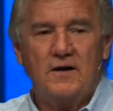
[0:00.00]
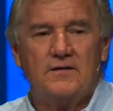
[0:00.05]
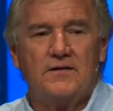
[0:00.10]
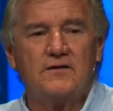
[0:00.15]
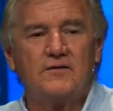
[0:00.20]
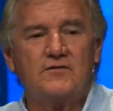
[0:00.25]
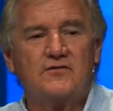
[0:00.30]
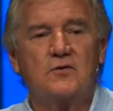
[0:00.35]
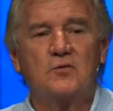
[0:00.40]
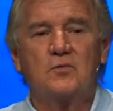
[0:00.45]

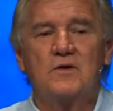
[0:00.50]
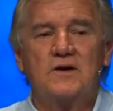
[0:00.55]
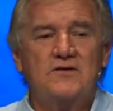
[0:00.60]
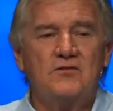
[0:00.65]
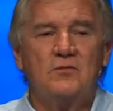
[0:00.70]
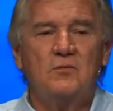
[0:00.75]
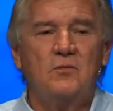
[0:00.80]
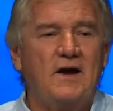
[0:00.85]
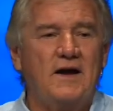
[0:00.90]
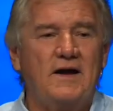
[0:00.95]
There's a
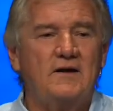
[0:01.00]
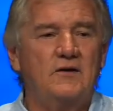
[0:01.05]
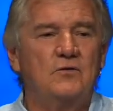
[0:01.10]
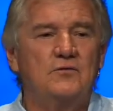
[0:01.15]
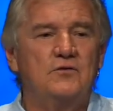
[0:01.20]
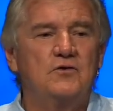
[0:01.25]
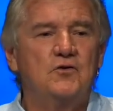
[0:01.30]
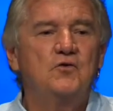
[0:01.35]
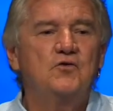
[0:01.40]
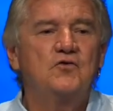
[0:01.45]
reason why I
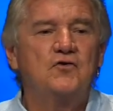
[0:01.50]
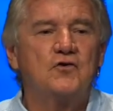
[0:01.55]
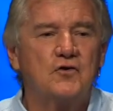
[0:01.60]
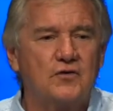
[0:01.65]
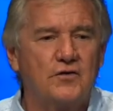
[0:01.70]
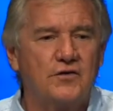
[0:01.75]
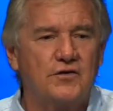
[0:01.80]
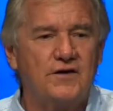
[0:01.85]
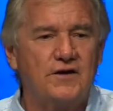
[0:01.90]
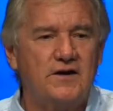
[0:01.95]
don't do
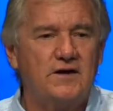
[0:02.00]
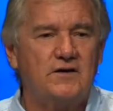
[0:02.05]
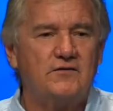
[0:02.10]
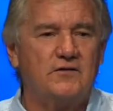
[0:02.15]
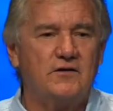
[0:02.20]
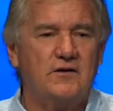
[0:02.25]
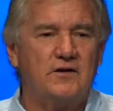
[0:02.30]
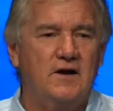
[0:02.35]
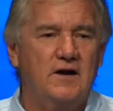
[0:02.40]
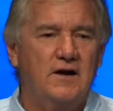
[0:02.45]
certain things
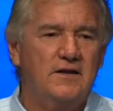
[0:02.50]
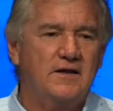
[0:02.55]
that